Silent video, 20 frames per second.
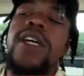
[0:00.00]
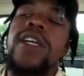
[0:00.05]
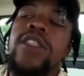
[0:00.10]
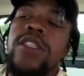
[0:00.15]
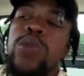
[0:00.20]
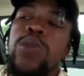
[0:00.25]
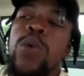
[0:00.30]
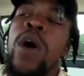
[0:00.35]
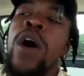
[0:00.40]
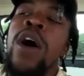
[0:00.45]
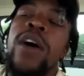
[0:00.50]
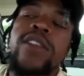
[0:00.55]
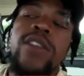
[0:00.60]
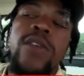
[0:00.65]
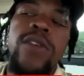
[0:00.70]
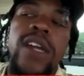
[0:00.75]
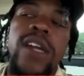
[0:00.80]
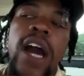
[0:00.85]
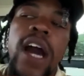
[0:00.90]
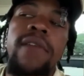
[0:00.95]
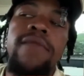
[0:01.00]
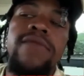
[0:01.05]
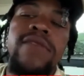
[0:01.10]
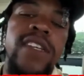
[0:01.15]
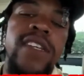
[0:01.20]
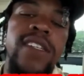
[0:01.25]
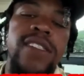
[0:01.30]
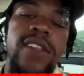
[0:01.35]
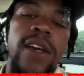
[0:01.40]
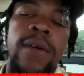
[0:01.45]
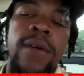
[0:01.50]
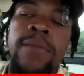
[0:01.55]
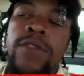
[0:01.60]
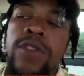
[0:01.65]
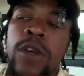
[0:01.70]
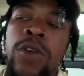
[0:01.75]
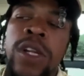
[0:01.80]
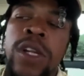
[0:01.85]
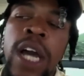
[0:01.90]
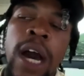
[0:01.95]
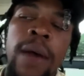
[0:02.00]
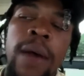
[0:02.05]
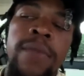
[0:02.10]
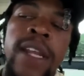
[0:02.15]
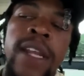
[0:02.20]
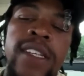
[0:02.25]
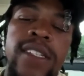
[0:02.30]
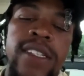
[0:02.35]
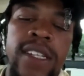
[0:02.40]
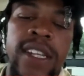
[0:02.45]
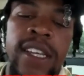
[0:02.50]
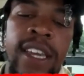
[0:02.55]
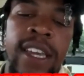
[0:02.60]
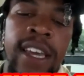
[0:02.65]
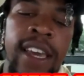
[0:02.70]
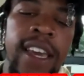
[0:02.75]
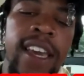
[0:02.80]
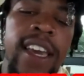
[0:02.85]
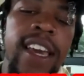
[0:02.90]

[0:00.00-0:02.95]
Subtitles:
Twan, throw the combination again.